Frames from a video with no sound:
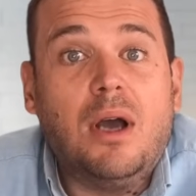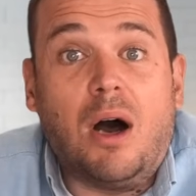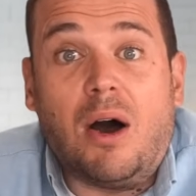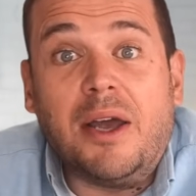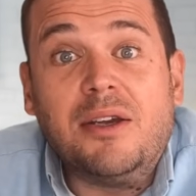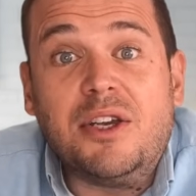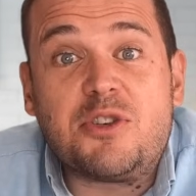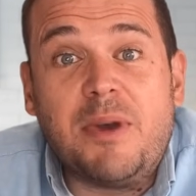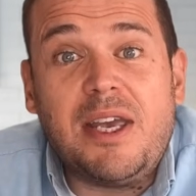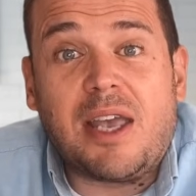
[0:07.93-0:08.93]
Hi,
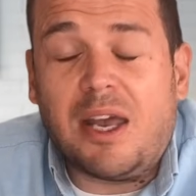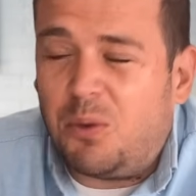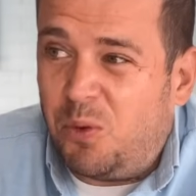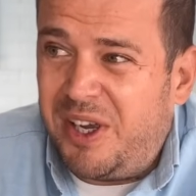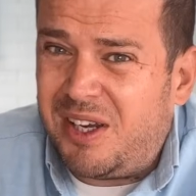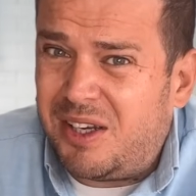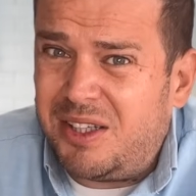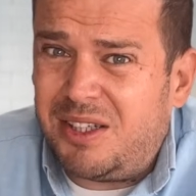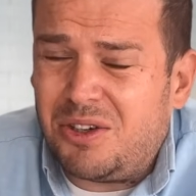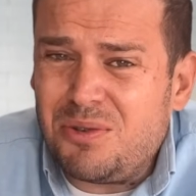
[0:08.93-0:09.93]
it's me again, and
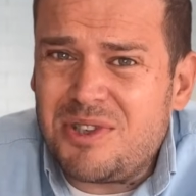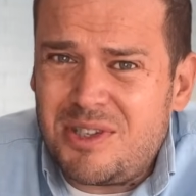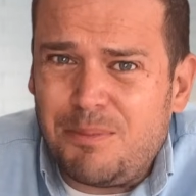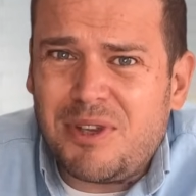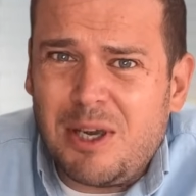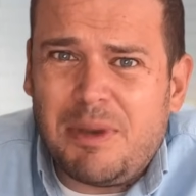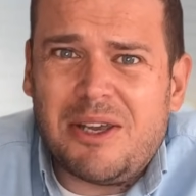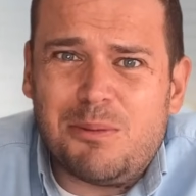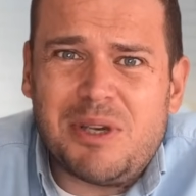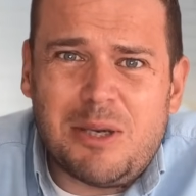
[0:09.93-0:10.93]
weirdly, I've got something
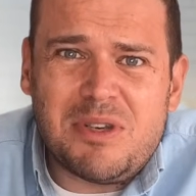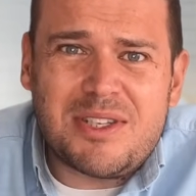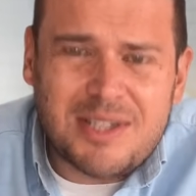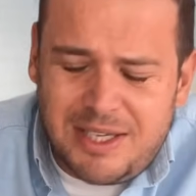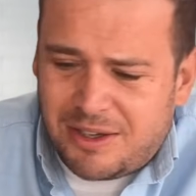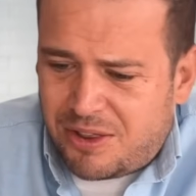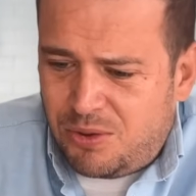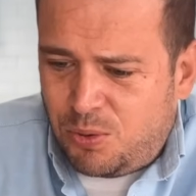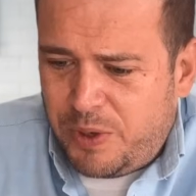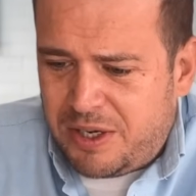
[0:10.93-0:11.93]
about the BBC I
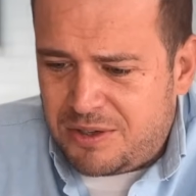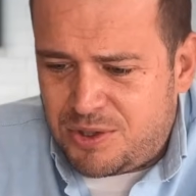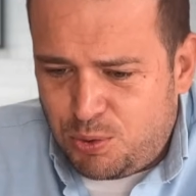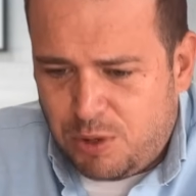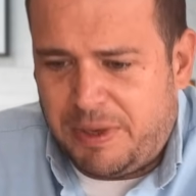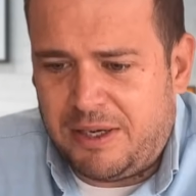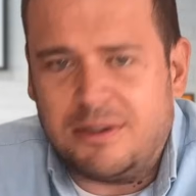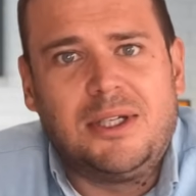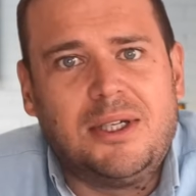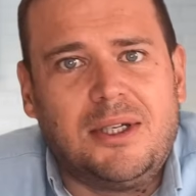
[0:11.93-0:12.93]
thought we could talk
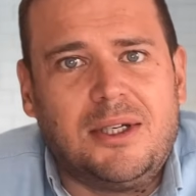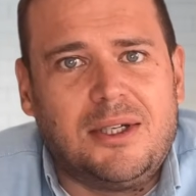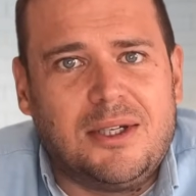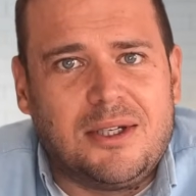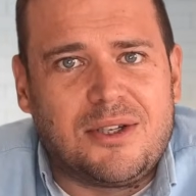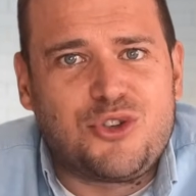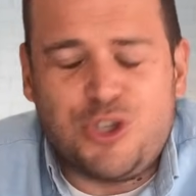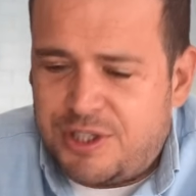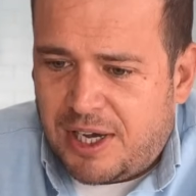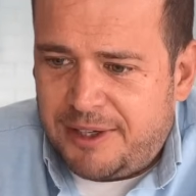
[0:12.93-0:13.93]
about
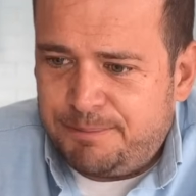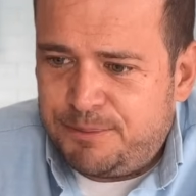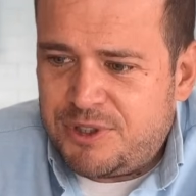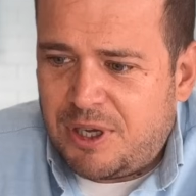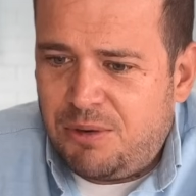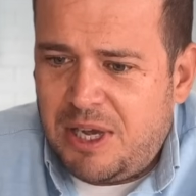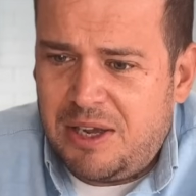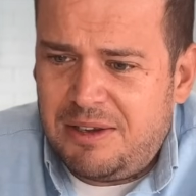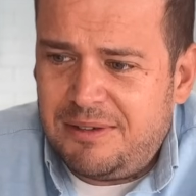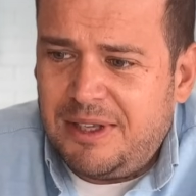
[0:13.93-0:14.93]
today.
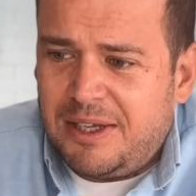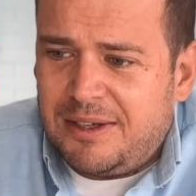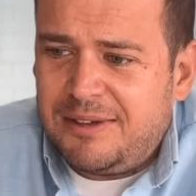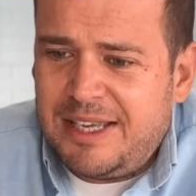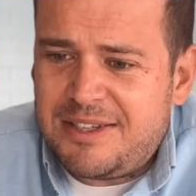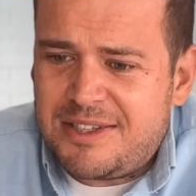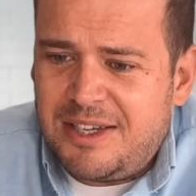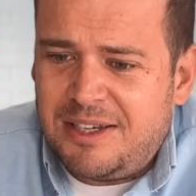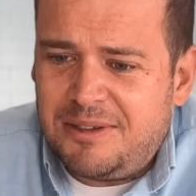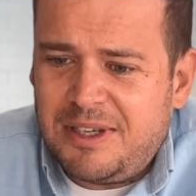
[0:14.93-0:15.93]
So
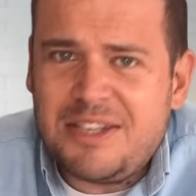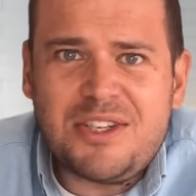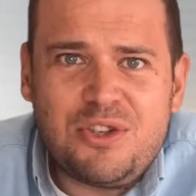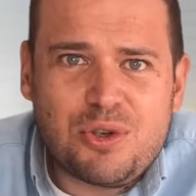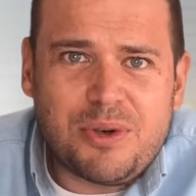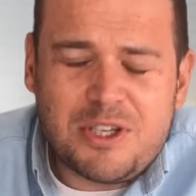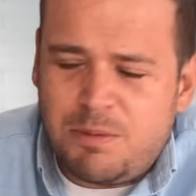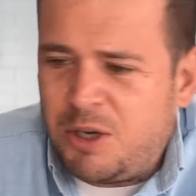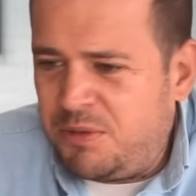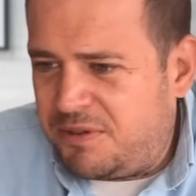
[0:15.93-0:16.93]
let's enjoy
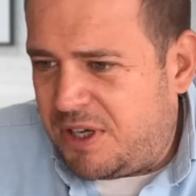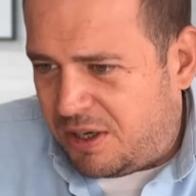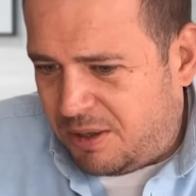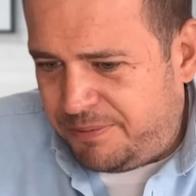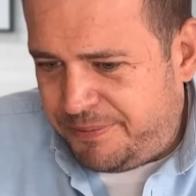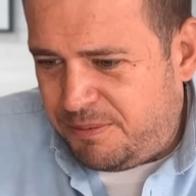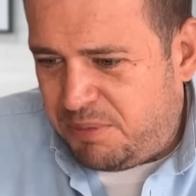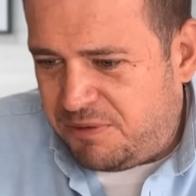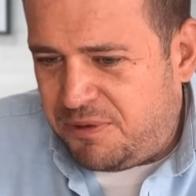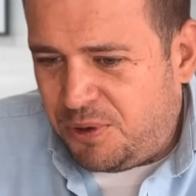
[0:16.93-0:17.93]
this moment of calm
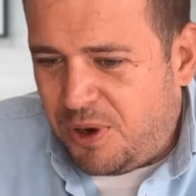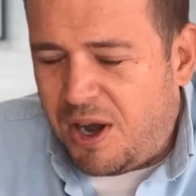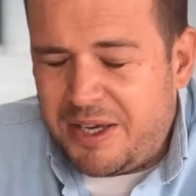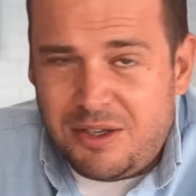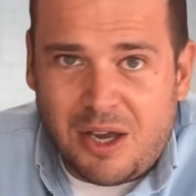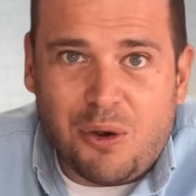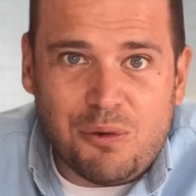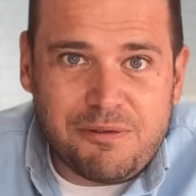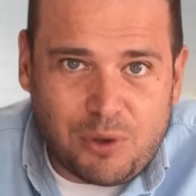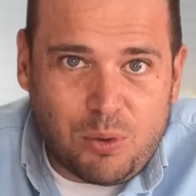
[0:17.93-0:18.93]
before I
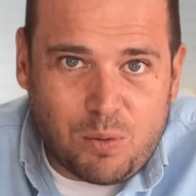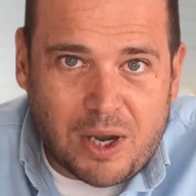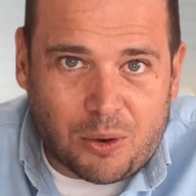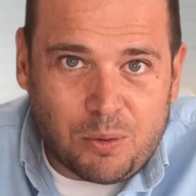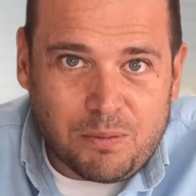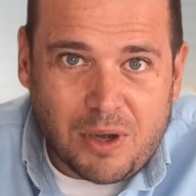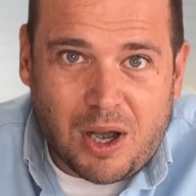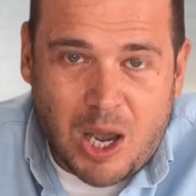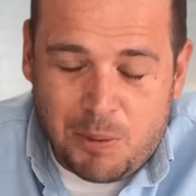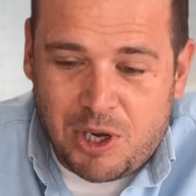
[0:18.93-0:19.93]
know full well
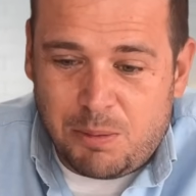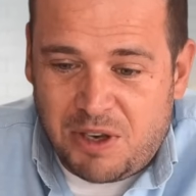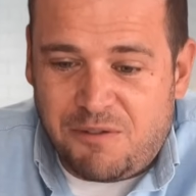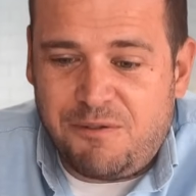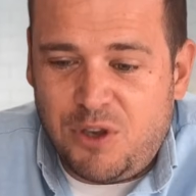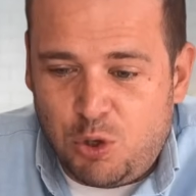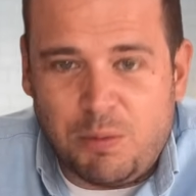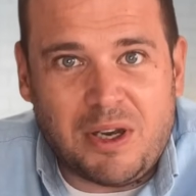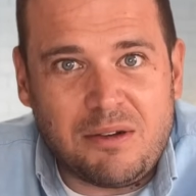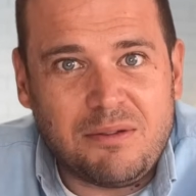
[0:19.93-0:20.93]
I'm going to be
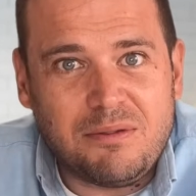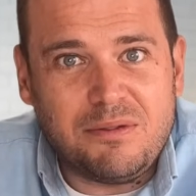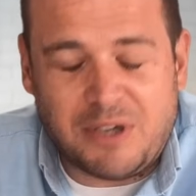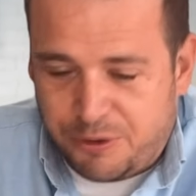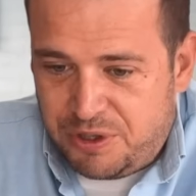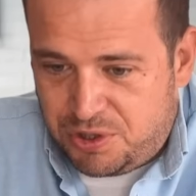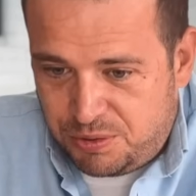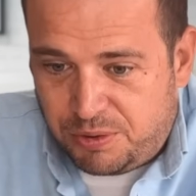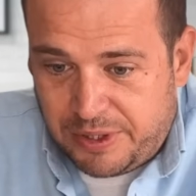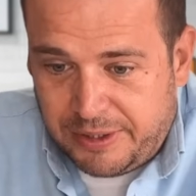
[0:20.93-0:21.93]
fuming very
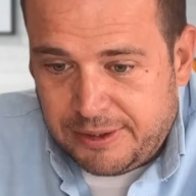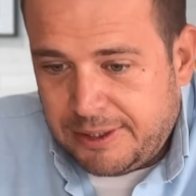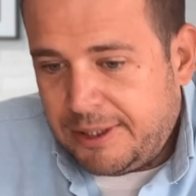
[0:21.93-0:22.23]
shortly.